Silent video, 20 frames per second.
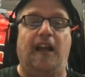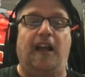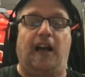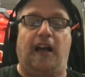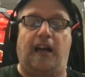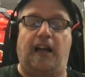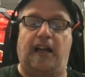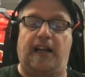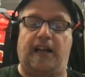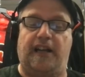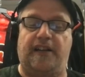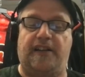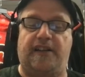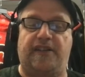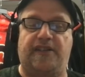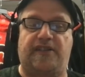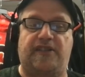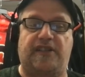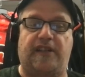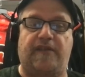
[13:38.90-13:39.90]

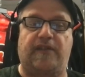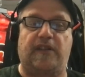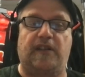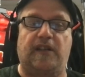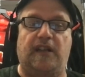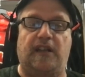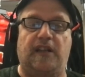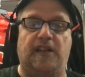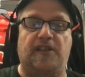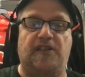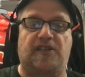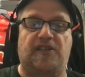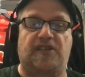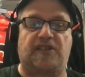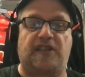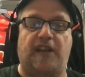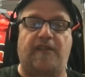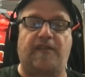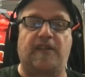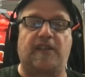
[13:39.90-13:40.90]

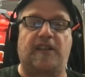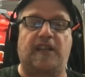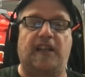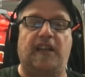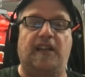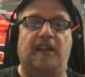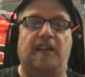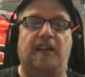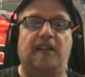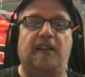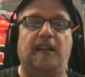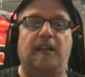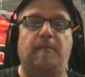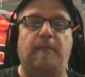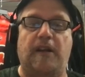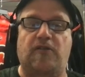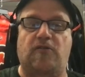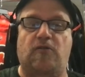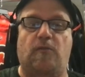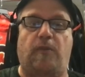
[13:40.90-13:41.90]
7th in the
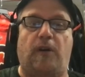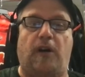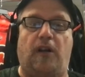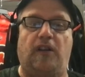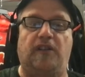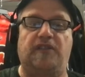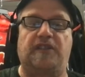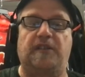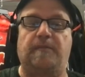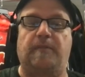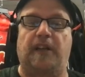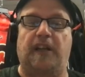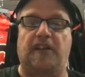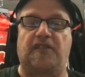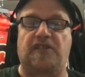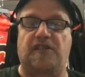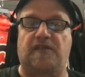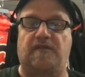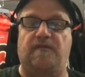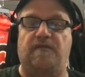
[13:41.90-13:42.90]
Metropolitan, but
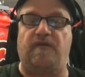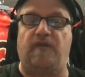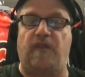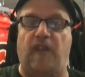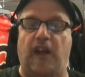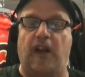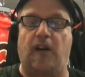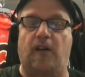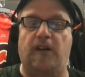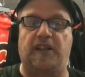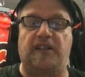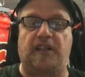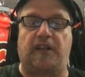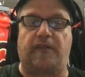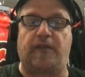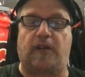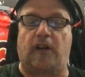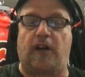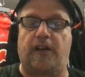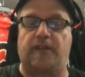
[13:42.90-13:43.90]
it's a very
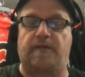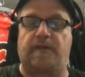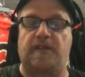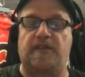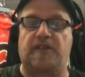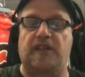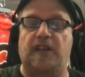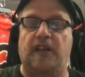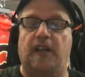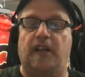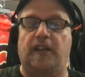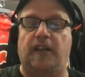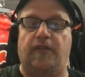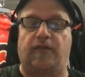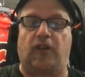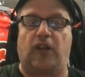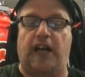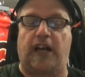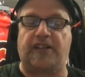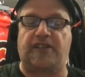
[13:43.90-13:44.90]
tough conference. They've
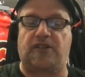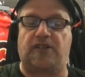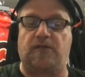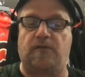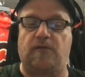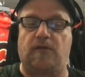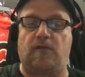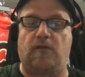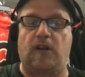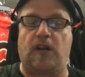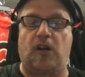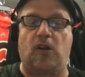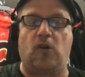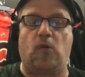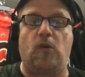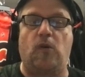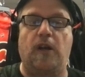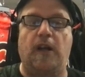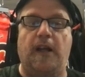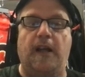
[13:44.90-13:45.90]
lost 2 in a
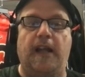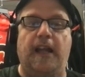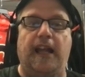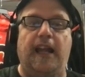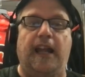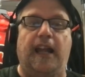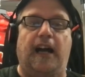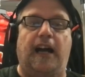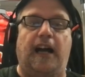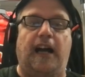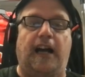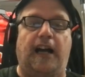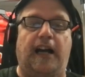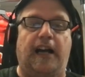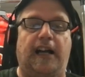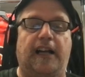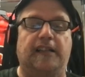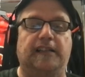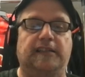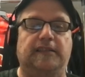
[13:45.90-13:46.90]
row.
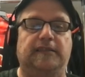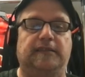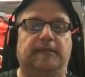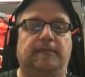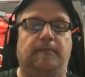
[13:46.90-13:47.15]
They're